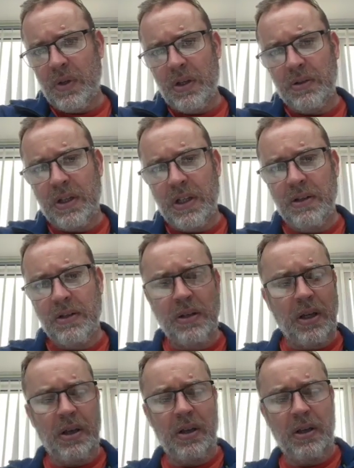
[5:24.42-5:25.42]
Okay,
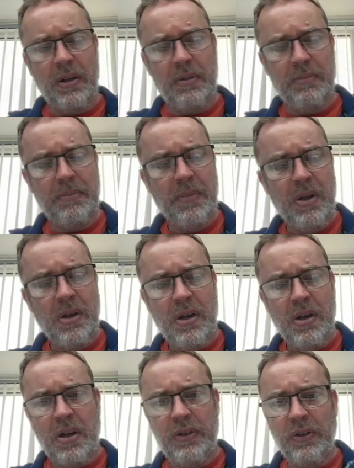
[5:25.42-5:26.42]
I
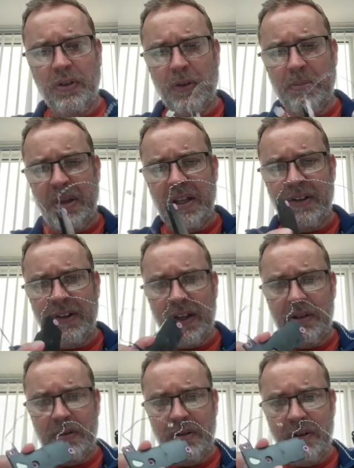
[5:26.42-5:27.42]
took the speakers
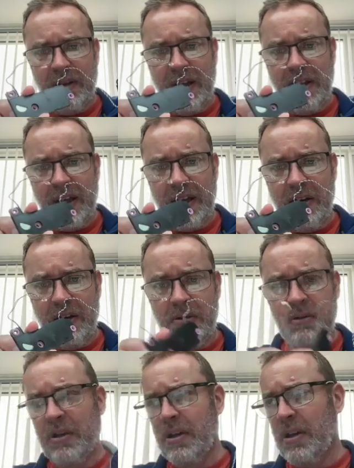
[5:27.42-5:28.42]
out. There they are.
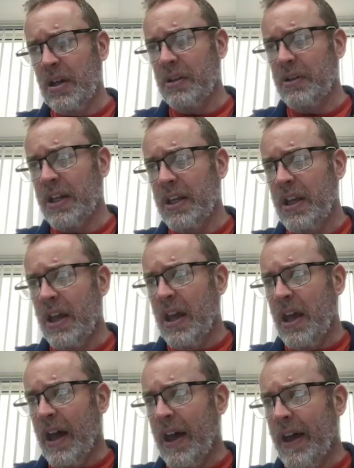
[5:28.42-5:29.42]
Okay,
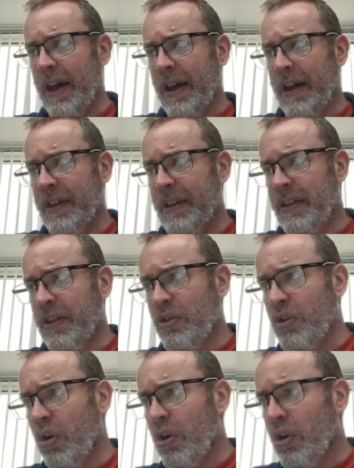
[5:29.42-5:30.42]

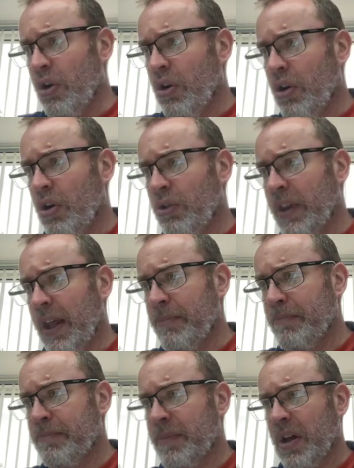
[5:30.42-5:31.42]
not a lot on
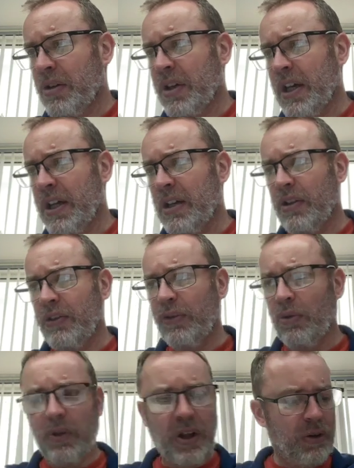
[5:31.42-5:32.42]
them. Okay, I
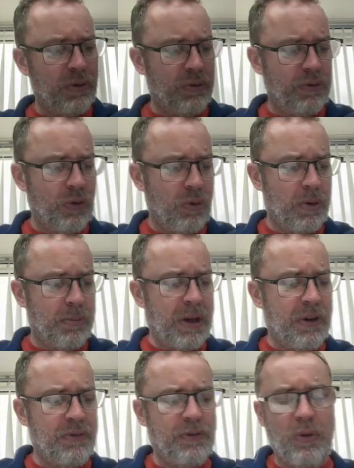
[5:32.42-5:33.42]
saw those for
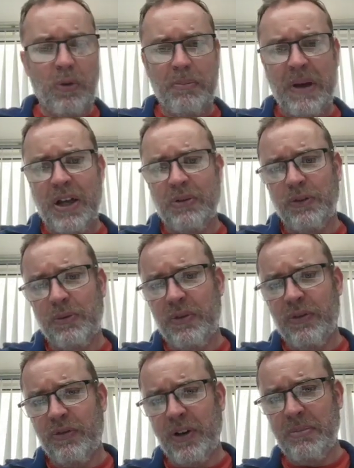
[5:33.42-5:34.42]
about £4 with
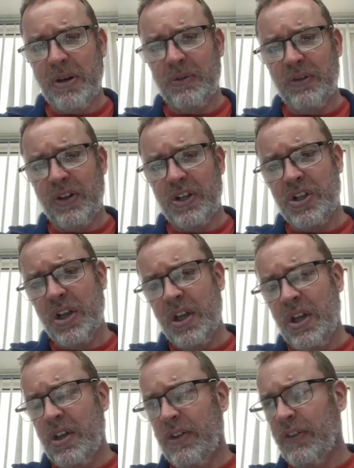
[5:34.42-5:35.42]
free postage.
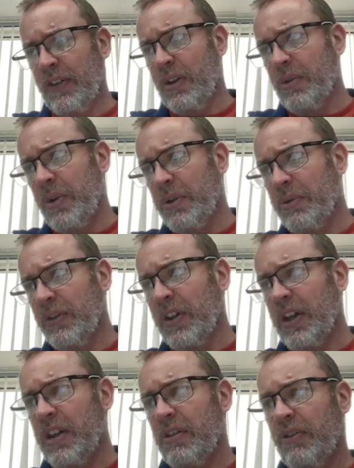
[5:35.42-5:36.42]
So we will
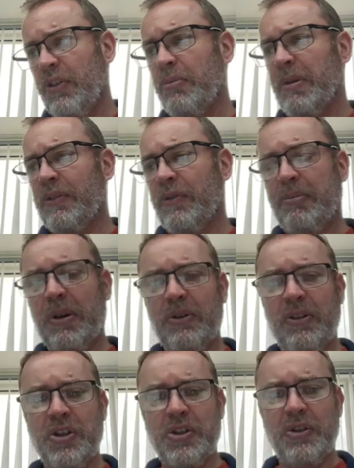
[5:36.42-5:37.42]
say £2 for
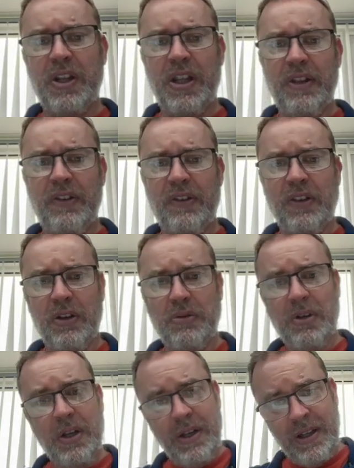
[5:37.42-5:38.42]
postage on there. So
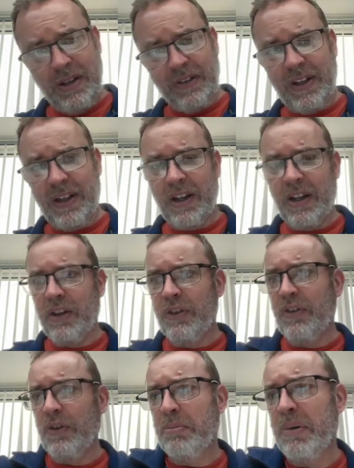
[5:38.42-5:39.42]
let's add another
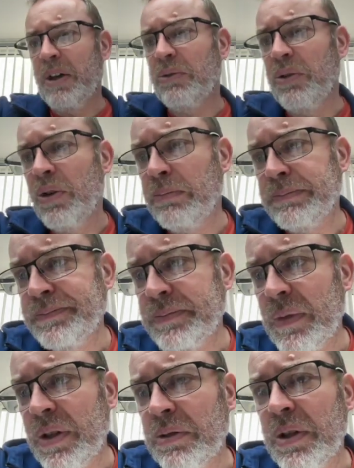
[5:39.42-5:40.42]
£2 on.
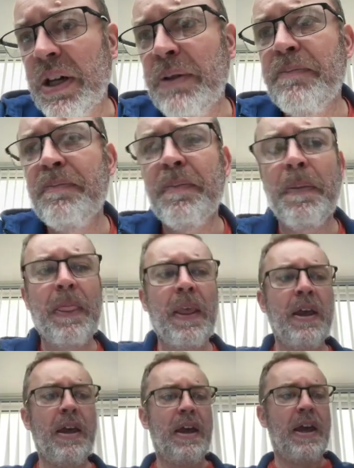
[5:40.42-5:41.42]
Okay,
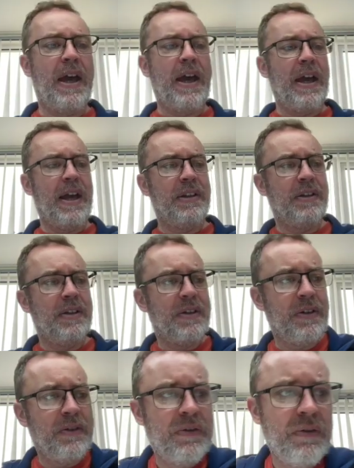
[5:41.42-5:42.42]
and
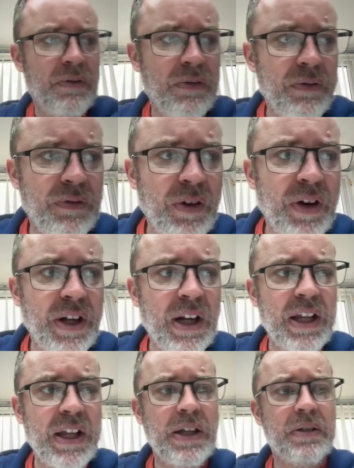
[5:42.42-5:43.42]

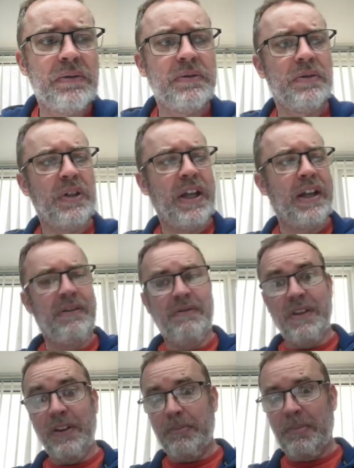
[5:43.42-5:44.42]
finally, in
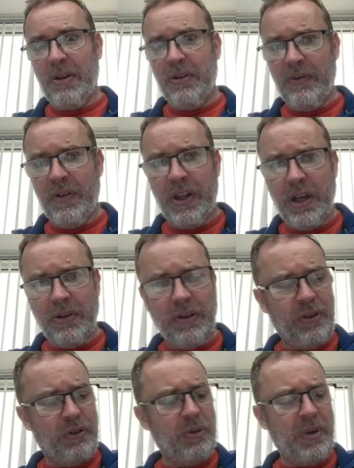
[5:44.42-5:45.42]
this part of the video, because
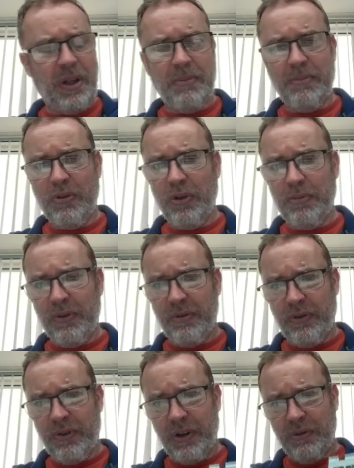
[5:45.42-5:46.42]
I'll do it in groups of
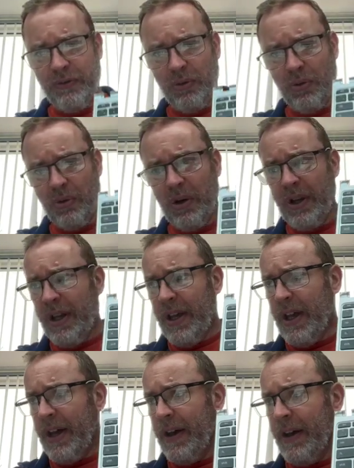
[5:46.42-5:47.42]
3 or 4,
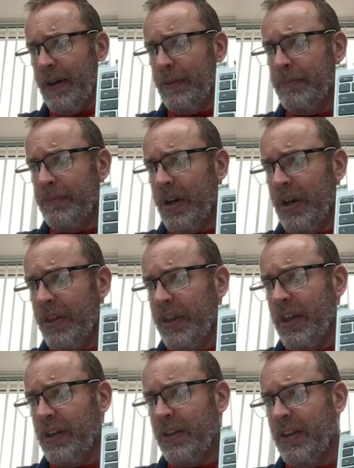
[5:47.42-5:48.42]
I
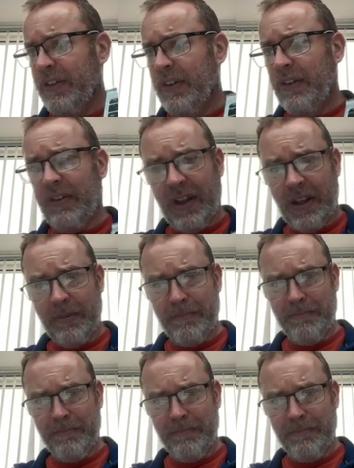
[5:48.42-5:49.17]
think this is the